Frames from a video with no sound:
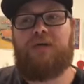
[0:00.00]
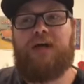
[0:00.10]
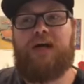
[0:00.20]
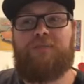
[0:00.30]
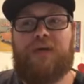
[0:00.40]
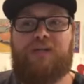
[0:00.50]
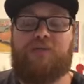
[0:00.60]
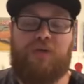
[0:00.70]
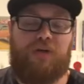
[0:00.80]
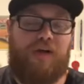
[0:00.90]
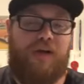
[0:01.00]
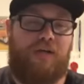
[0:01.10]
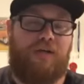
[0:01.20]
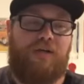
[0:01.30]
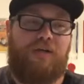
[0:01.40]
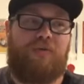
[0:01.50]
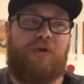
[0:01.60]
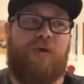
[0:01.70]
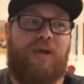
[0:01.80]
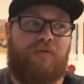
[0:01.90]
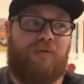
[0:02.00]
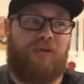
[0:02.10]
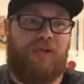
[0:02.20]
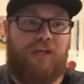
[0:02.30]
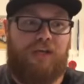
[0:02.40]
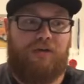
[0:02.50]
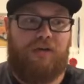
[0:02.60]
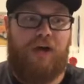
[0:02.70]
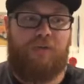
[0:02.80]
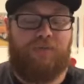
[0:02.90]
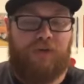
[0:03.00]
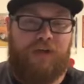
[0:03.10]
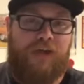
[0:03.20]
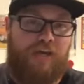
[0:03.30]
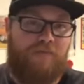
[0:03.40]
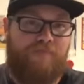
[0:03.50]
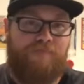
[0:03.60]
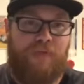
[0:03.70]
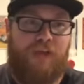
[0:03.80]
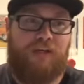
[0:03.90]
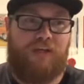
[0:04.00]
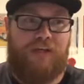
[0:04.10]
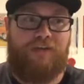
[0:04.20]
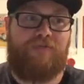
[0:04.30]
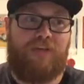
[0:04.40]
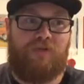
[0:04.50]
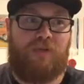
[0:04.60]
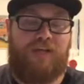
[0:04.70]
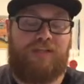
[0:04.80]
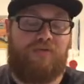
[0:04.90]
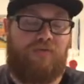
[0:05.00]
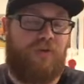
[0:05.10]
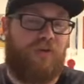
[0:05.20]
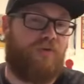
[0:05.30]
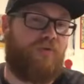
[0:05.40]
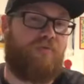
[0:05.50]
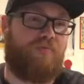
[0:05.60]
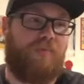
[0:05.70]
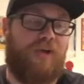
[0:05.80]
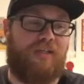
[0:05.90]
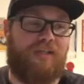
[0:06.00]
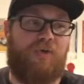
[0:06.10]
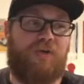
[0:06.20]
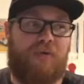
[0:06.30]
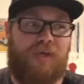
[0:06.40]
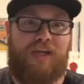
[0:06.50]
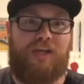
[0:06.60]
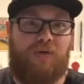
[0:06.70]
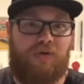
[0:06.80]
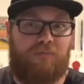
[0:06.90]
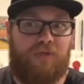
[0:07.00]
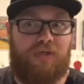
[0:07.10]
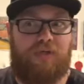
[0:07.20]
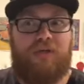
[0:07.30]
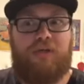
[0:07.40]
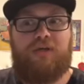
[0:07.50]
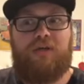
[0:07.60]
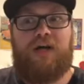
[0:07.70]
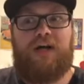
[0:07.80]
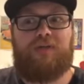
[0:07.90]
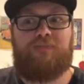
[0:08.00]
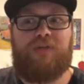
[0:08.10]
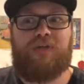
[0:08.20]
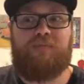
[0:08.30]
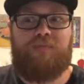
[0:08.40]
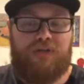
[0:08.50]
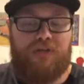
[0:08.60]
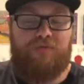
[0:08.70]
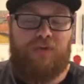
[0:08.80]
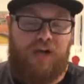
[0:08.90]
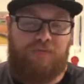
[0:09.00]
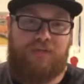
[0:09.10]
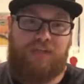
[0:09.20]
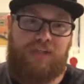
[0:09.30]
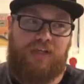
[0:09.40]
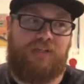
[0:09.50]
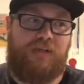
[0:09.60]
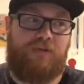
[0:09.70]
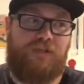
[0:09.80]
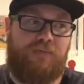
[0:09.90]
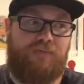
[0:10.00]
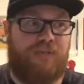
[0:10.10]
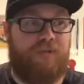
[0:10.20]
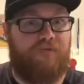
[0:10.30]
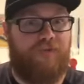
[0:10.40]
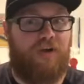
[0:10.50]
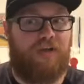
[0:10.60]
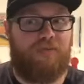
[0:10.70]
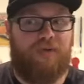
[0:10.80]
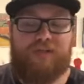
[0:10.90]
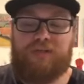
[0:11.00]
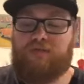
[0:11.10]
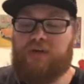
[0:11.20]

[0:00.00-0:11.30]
And those work great, but a way to really up your game and to individualize it for you is going to be getting your own mill. There's a bunch of different options out there. Some are cheap and some are very expensive.